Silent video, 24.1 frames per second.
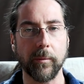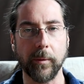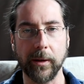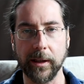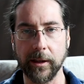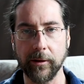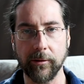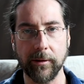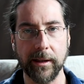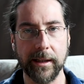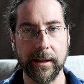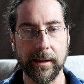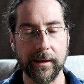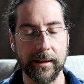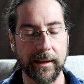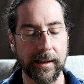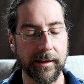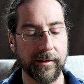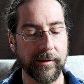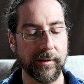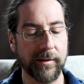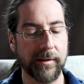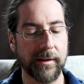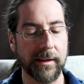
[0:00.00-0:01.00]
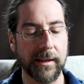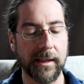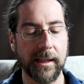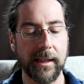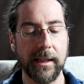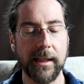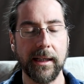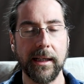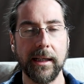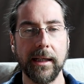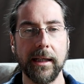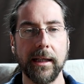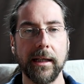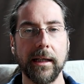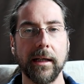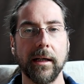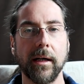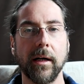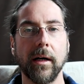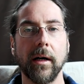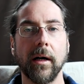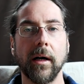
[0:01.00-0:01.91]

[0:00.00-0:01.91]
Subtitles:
when it recognizes the key,